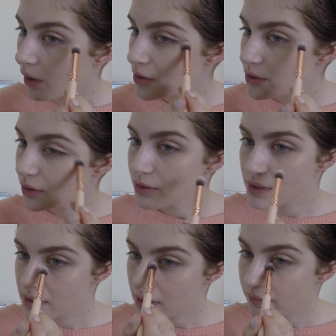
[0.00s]
also
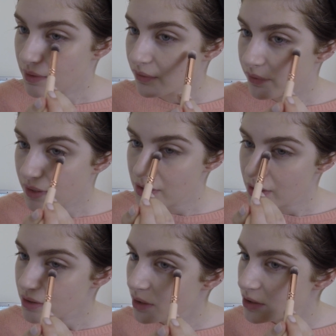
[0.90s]
use it to give it the
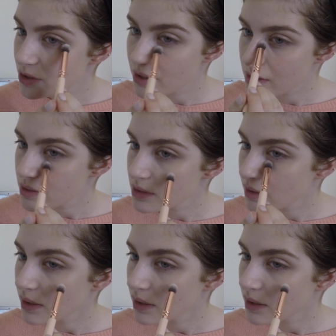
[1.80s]
finishing touches.